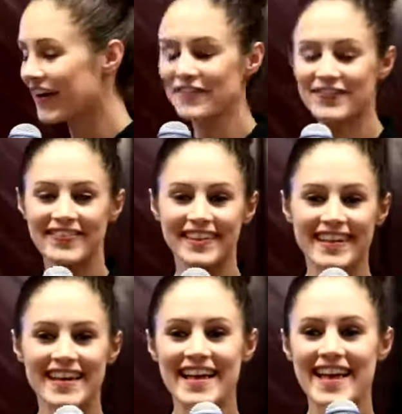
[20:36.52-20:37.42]
you
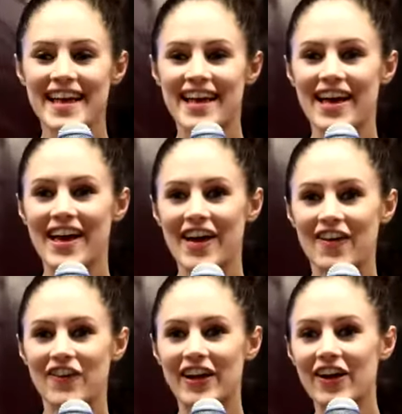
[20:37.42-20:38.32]
go.
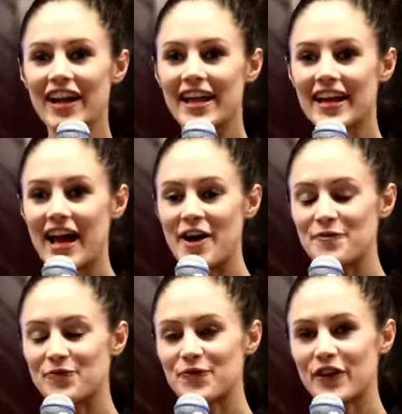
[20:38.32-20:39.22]
We got a,
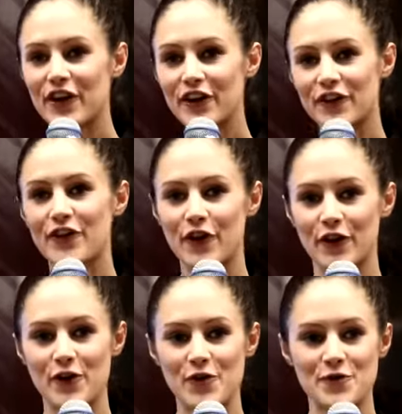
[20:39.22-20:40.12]
um, we got a
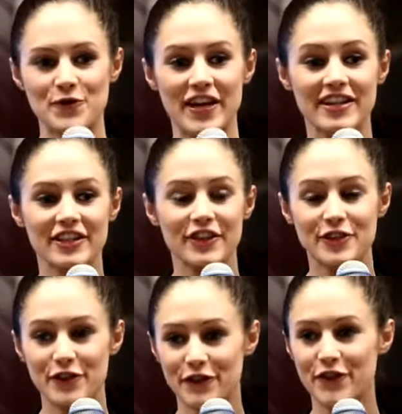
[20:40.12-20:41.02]
phone call. We actually
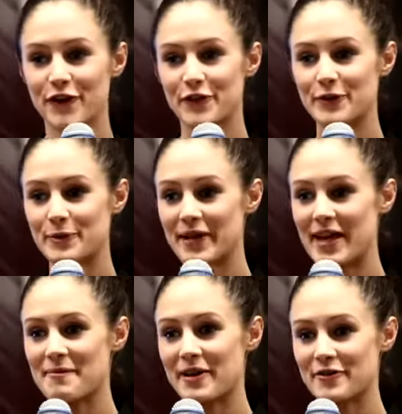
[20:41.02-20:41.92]
got two phone calls when we
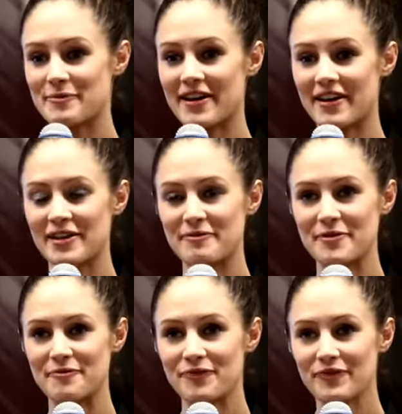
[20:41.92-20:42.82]
came back from our
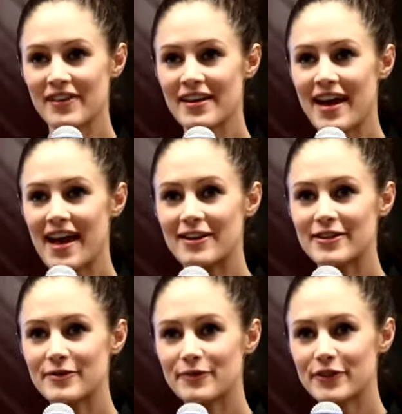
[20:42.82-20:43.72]
honeymoon.
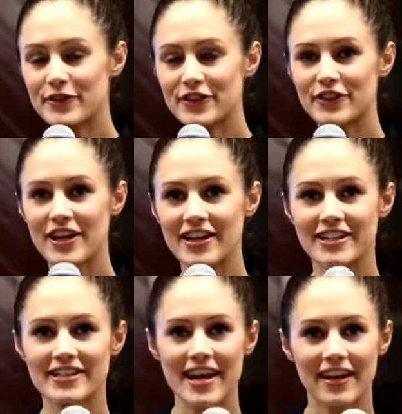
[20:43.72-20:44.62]
And should I
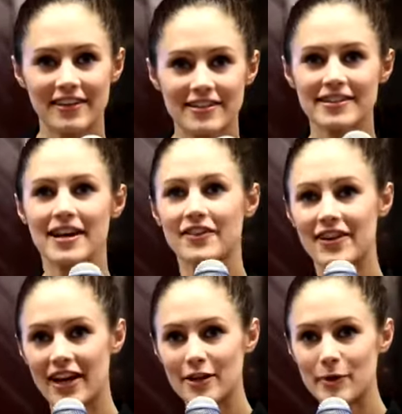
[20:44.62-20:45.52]
just say, just
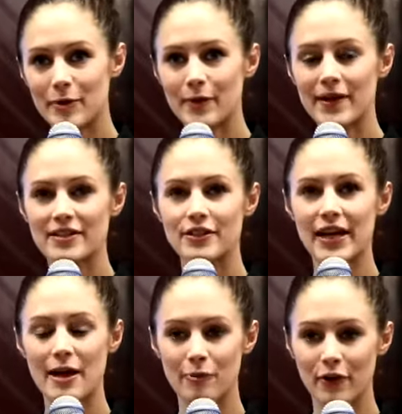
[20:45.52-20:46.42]
after our honeymoon, we went to
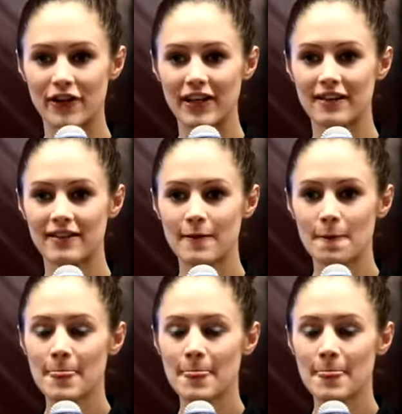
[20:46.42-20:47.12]
Cambodia